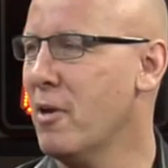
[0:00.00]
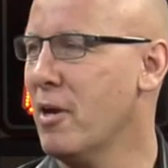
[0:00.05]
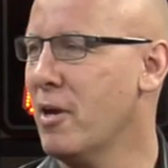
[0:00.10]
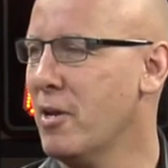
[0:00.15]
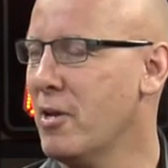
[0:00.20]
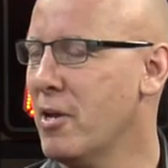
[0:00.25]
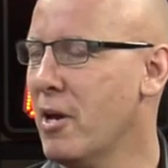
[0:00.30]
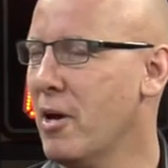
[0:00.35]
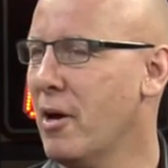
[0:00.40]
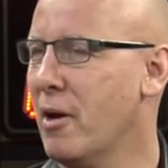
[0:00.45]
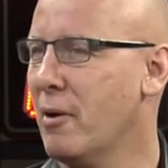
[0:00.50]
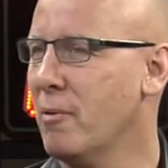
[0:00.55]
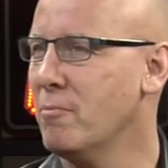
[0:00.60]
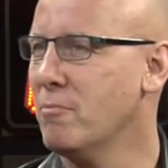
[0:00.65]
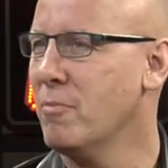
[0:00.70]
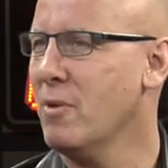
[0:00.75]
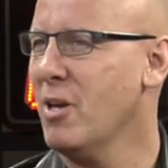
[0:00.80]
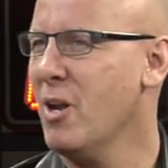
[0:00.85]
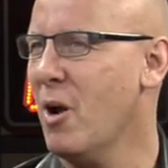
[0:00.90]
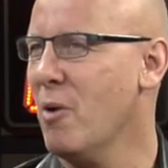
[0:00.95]
And,
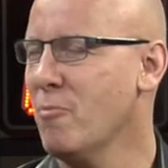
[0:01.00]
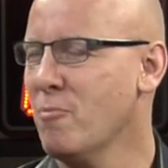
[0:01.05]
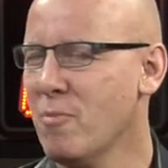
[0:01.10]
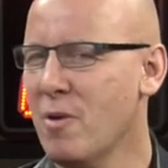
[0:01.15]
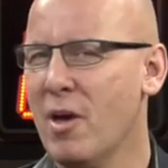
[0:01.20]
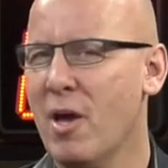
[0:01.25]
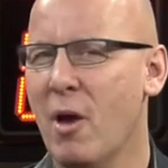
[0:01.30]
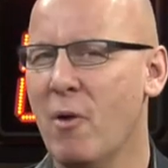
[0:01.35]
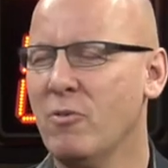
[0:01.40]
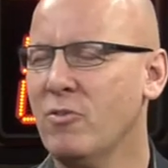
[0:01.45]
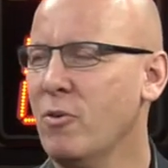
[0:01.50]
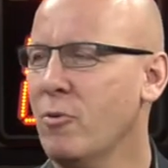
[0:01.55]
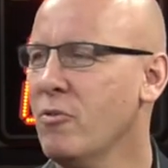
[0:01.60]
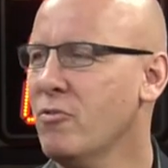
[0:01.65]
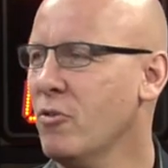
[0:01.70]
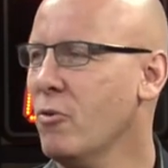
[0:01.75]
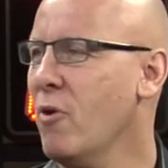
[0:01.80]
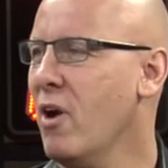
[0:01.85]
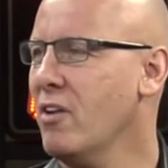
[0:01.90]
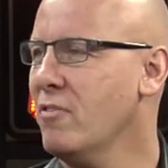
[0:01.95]
it was
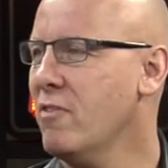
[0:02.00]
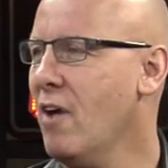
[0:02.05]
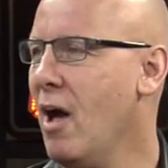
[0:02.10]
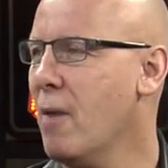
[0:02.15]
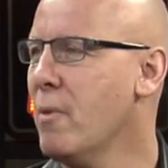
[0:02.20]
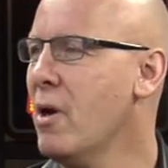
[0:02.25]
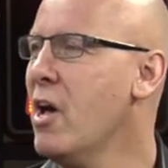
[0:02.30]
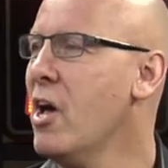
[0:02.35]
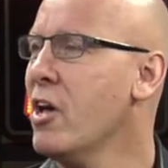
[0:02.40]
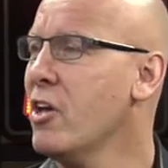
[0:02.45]
a great time.